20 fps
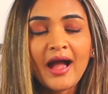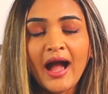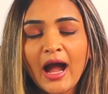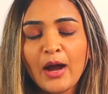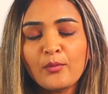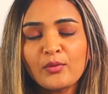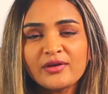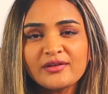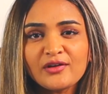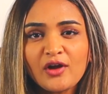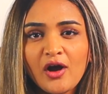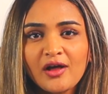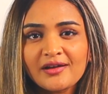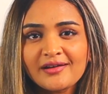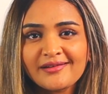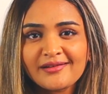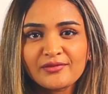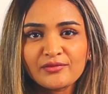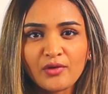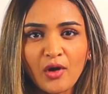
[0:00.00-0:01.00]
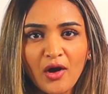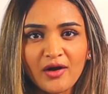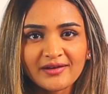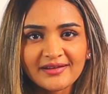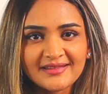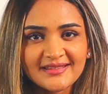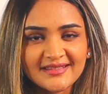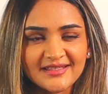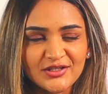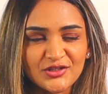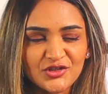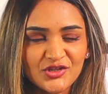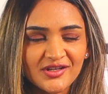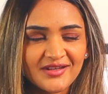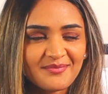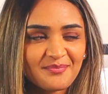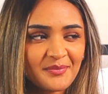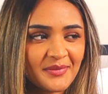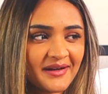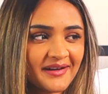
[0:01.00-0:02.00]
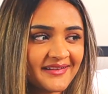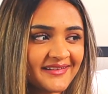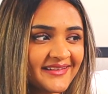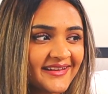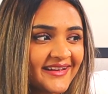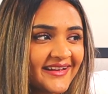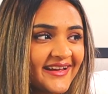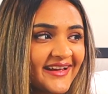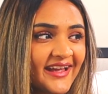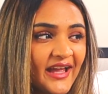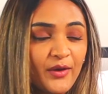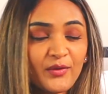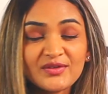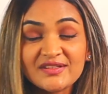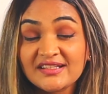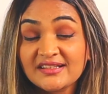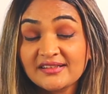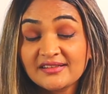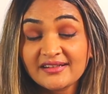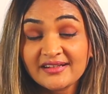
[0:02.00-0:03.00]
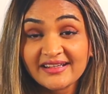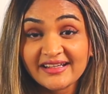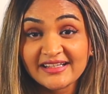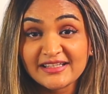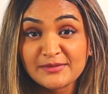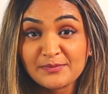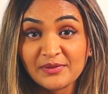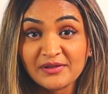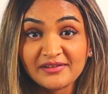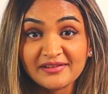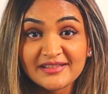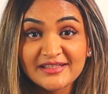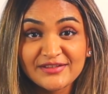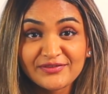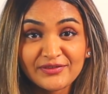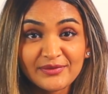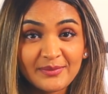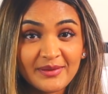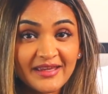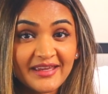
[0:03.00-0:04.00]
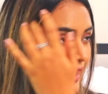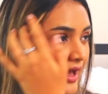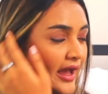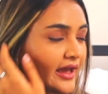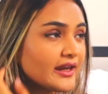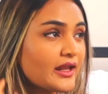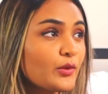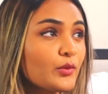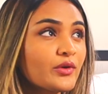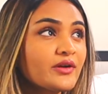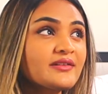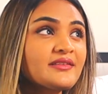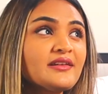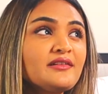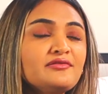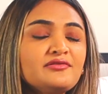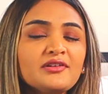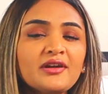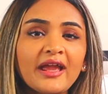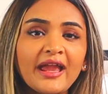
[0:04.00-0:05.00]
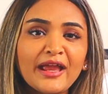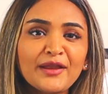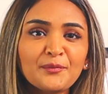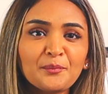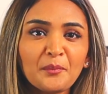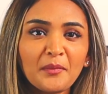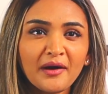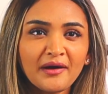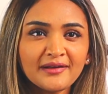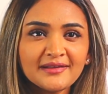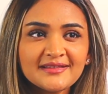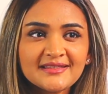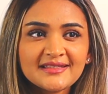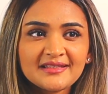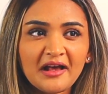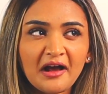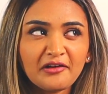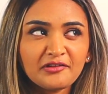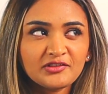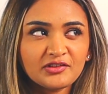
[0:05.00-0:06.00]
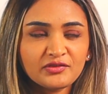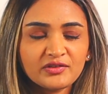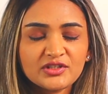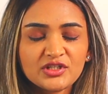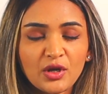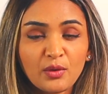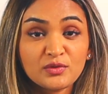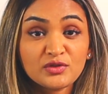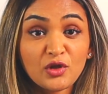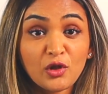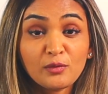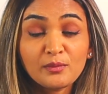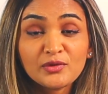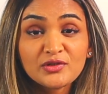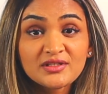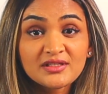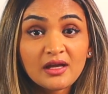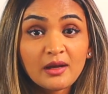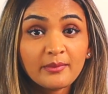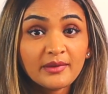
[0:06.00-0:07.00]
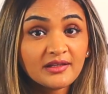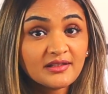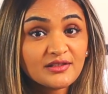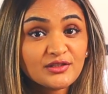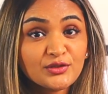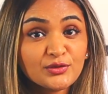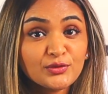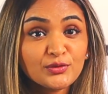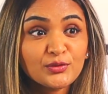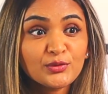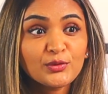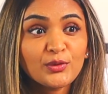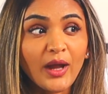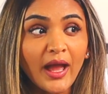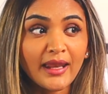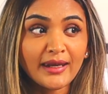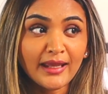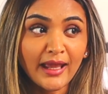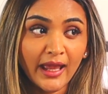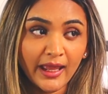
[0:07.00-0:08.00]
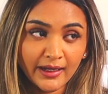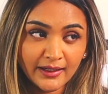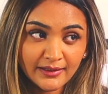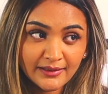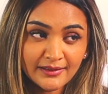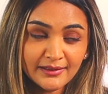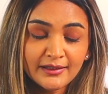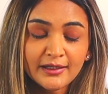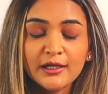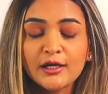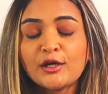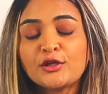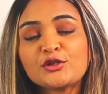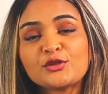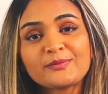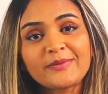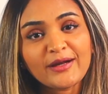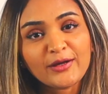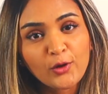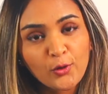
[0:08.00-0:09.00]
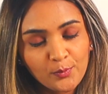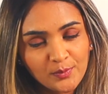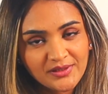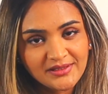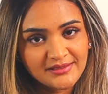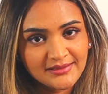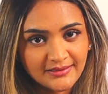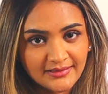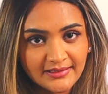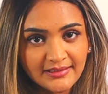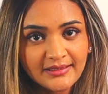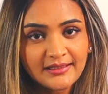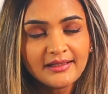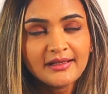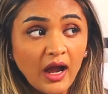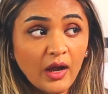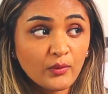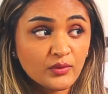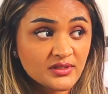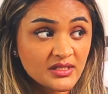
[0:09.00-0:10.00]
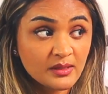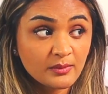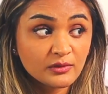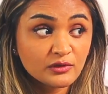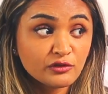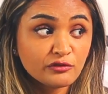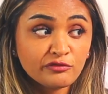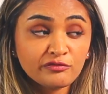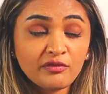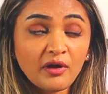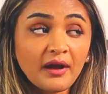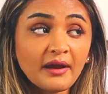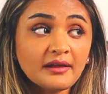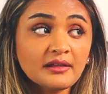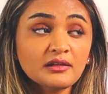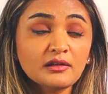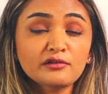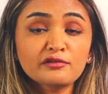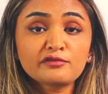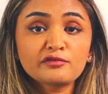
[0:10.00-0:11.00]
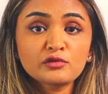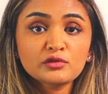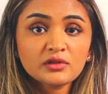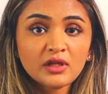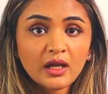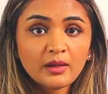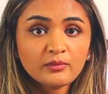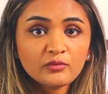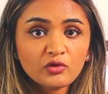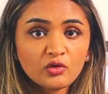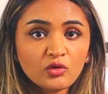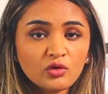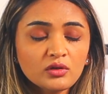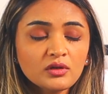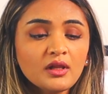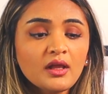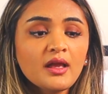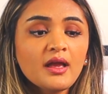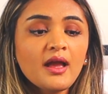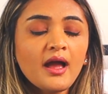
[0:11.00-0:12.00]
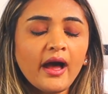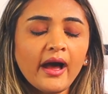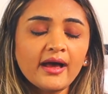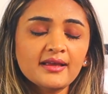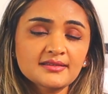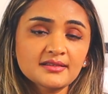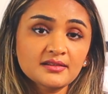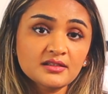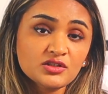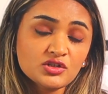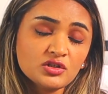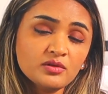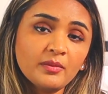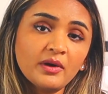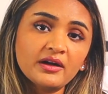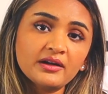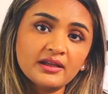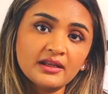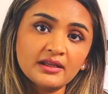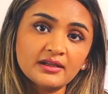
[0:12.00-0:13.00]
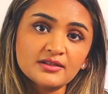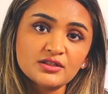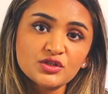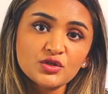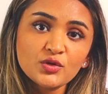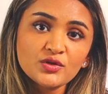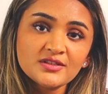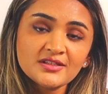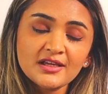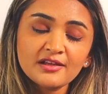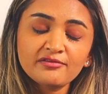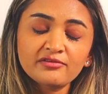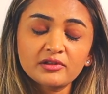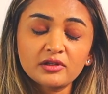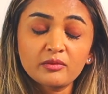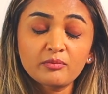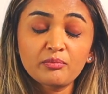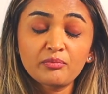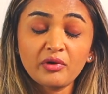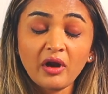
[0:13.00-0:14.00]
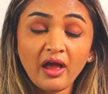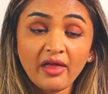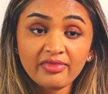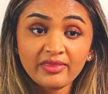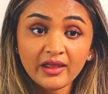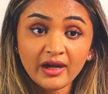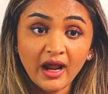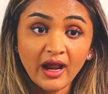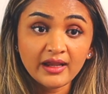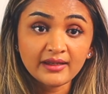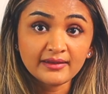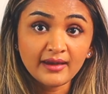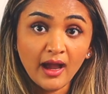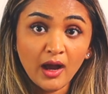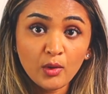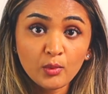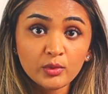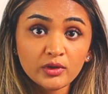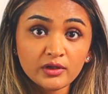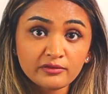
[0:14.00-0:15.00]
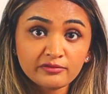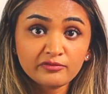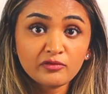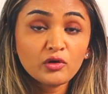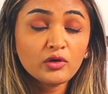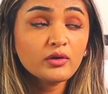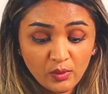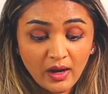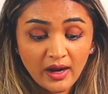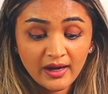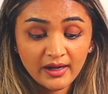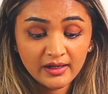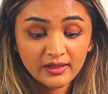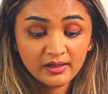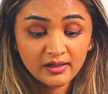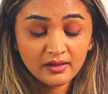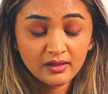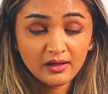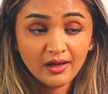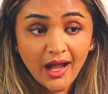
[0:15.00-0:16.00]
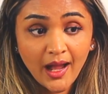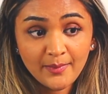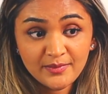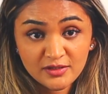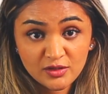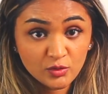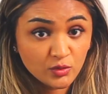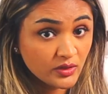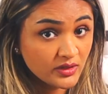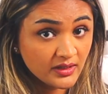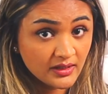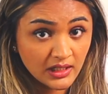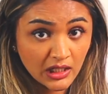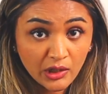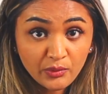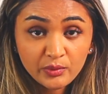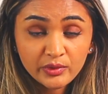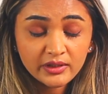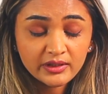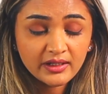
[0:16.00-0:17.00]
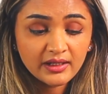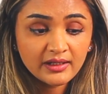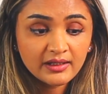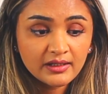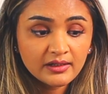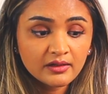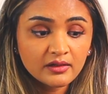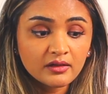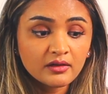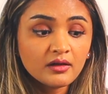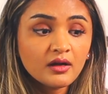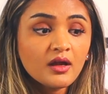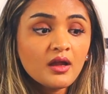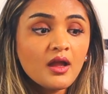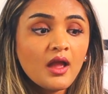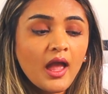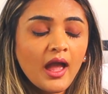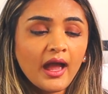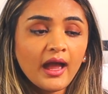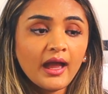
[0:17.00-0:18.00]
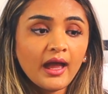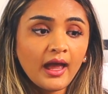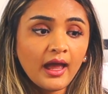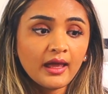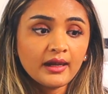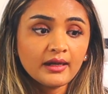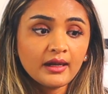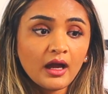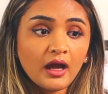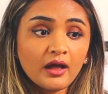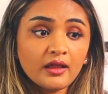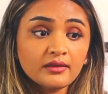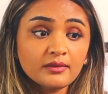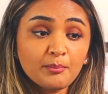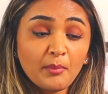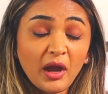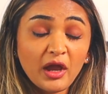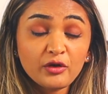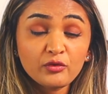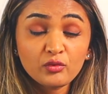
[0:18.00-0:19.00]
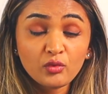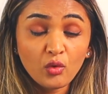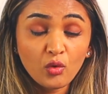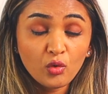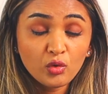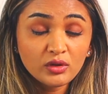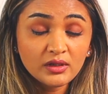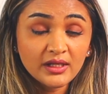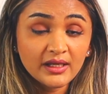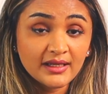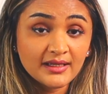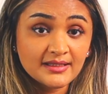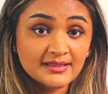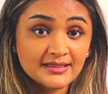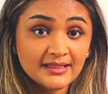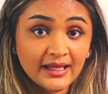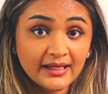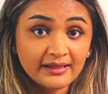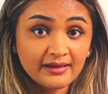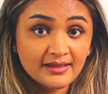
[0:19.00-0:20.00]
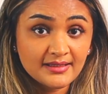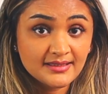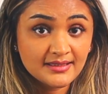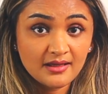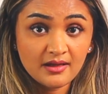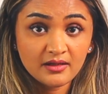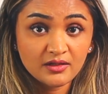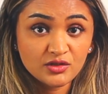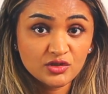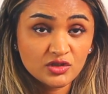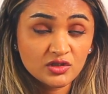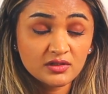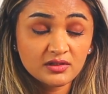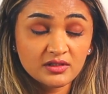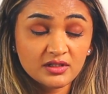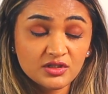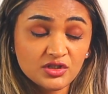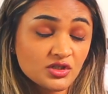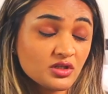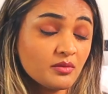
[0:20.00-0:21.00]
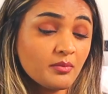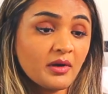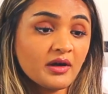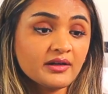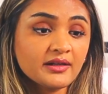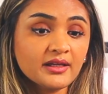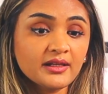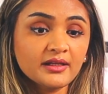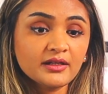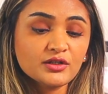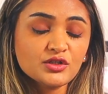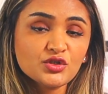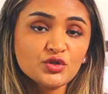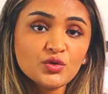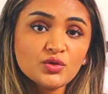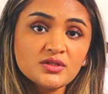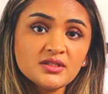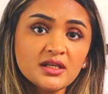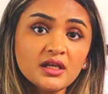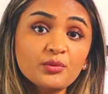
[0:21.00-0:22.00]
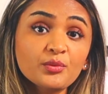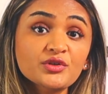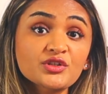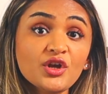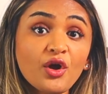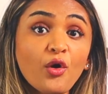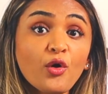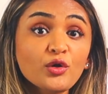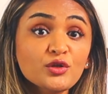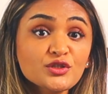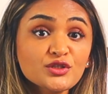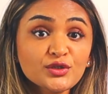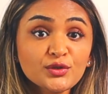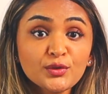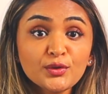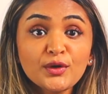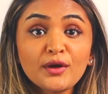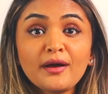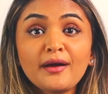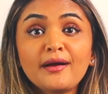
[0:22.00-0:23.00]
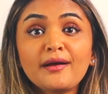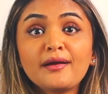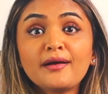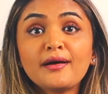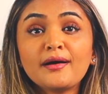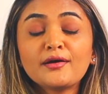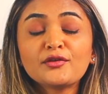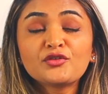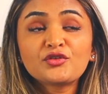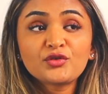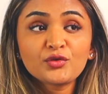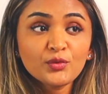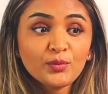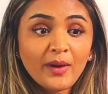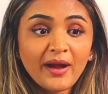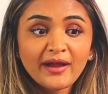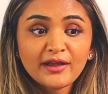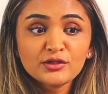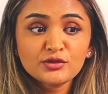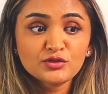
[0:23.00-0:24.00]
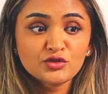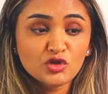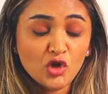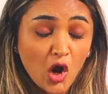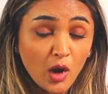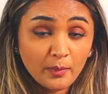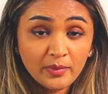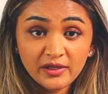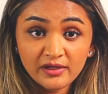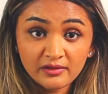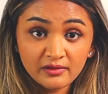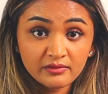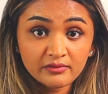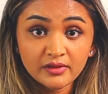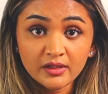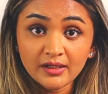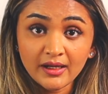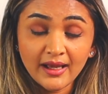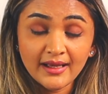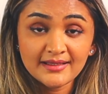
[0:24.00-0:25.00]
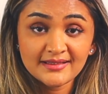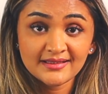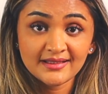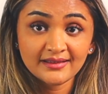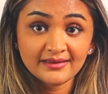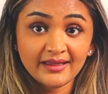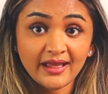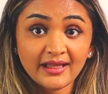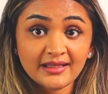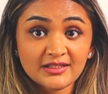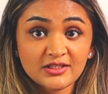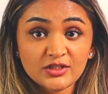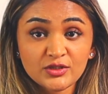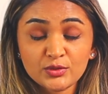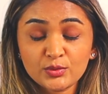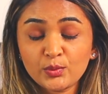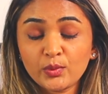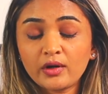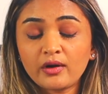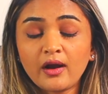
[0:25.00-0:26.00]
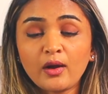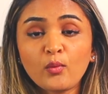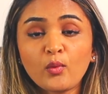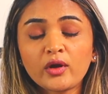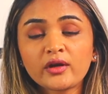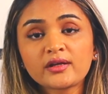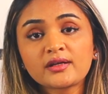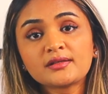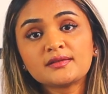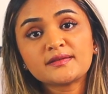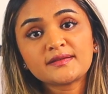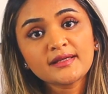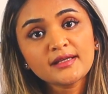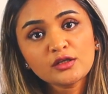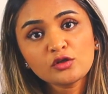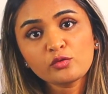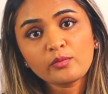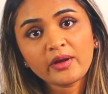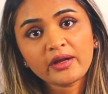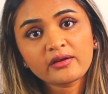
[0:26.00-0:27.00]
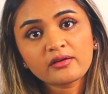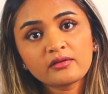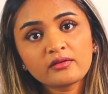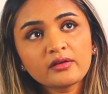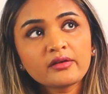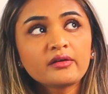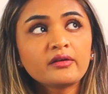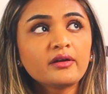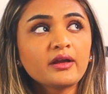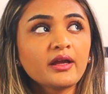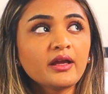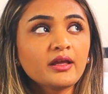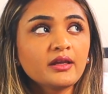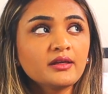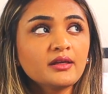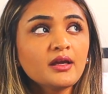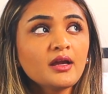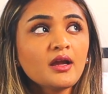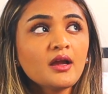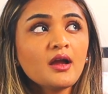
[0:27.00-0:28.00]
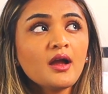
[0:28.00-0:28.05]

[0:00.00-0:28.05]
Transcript: I wouldn't call it a wrong decision, but it was a learning experience for me. And I worked there for 8 months, after which I was almost coming to an end to my OPT. I was able to find a full-time role as a digital marketing associate for the brand that I now work for. I absolutely love working here, and my role is, like I said, a digital marketing associate, which I also, through my job here, realized that that's where I want to continue my career in.